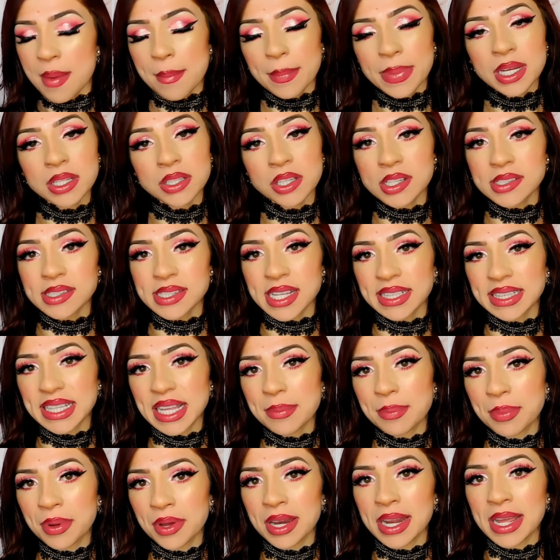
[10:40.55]
But it looks like
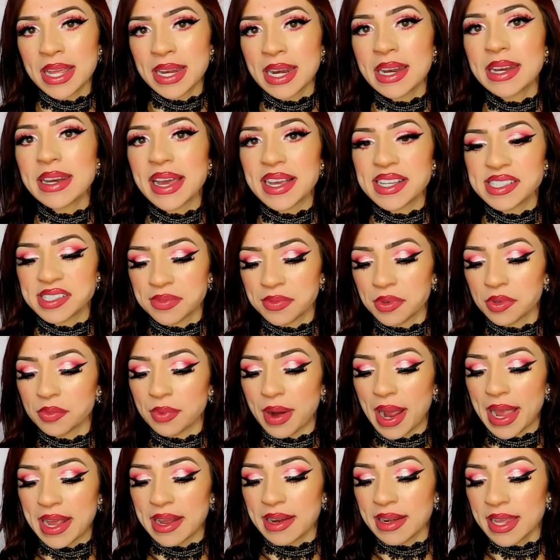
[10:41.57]
they put in a nice
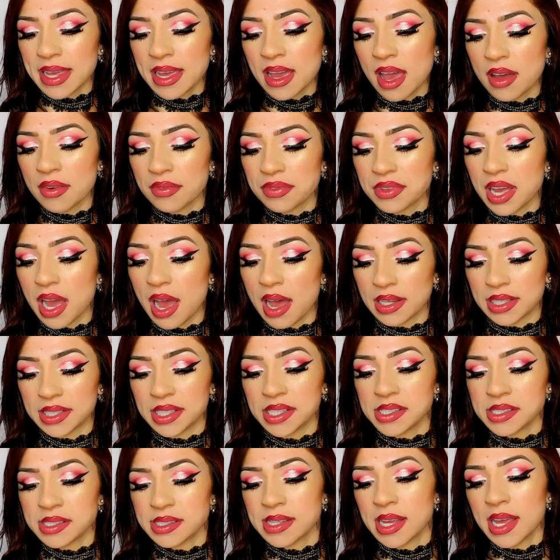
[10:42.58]
variety of
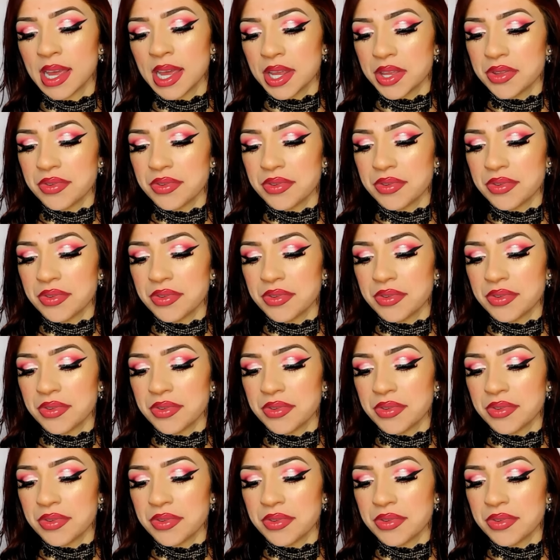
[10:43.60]
colors.